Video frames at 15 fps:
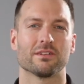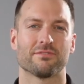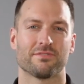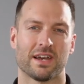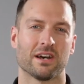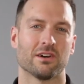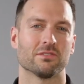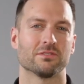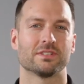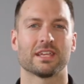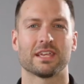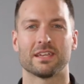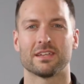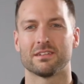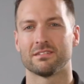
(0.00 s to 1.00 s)
found
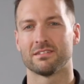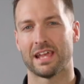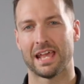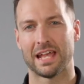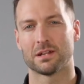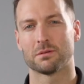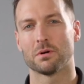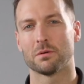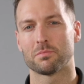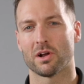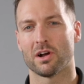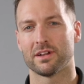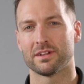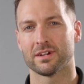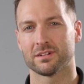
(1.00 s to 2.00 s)
in animal
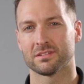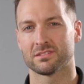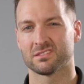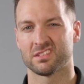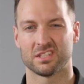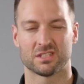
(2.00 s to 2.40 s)
products,